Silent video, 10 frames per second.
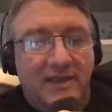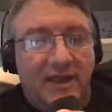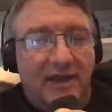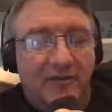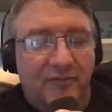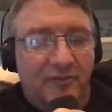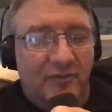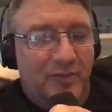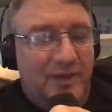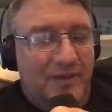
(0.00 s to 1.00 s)
I don't know if it was
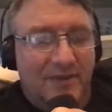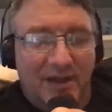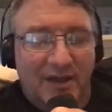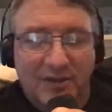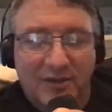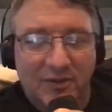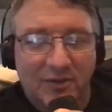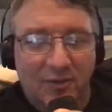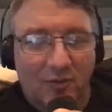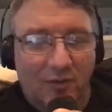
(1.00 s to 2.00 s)

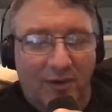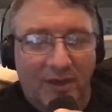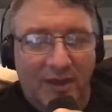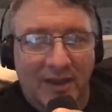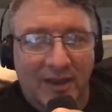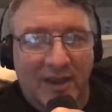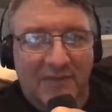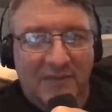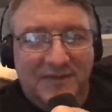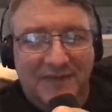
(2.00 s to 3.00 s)
BMW
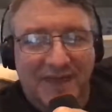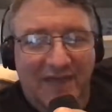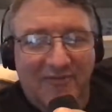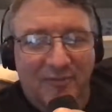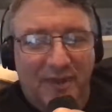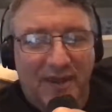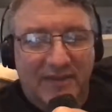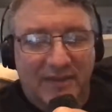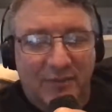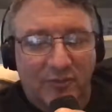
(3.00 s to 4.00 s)
but didn't they have a bike
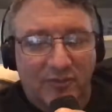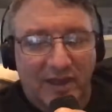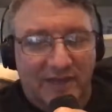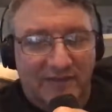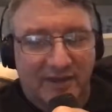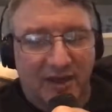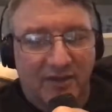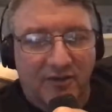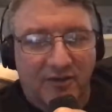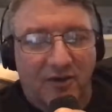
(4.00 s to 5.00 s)
that was like a
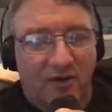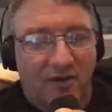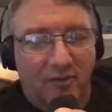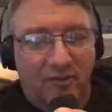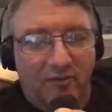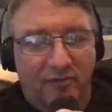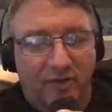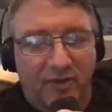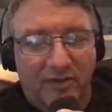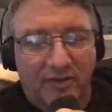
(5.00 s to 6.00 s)
Tucker car where the
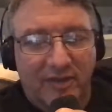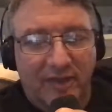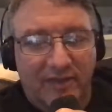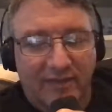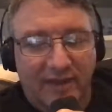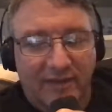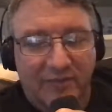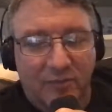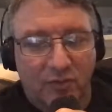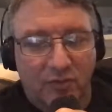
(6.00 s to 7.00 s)
front headlight
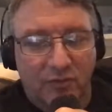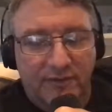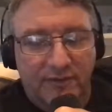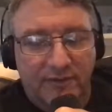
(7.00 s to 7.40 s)
moved?